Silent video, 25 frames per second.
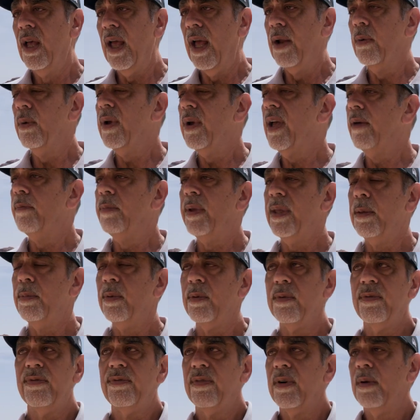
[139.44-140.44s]
and we have
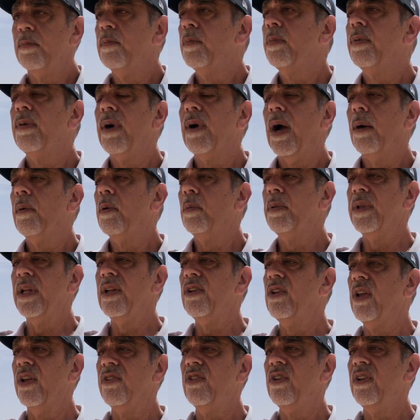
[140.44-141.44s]
people from
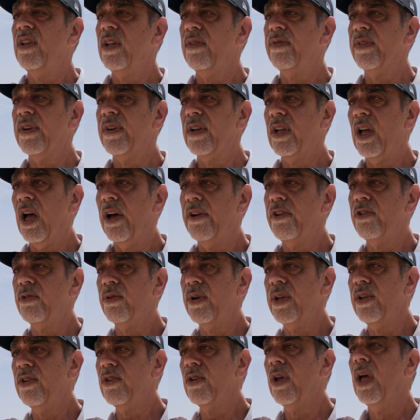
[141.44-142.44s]
probably a dozen different
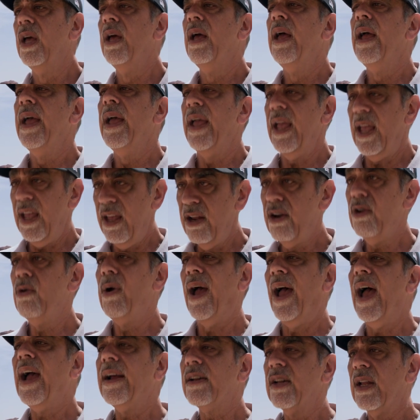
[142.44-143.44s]
countries
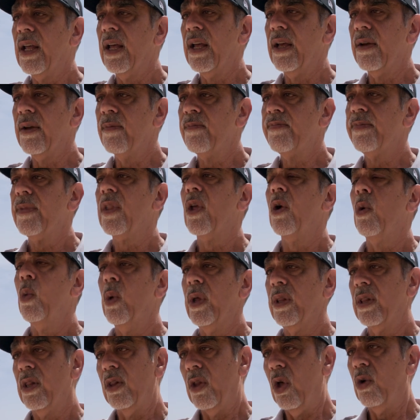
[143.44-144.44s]
interacting
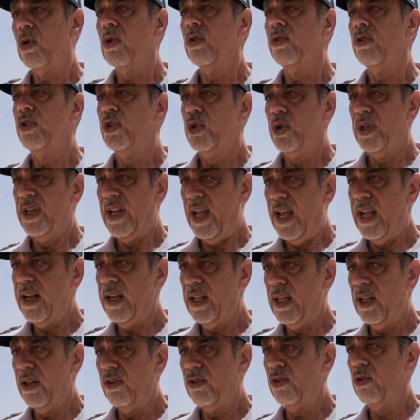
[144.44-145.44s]
with local
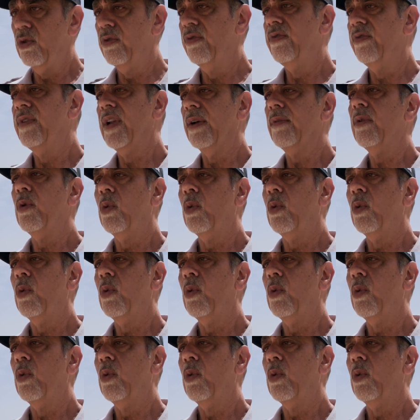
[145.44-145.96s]
Jordanians who've never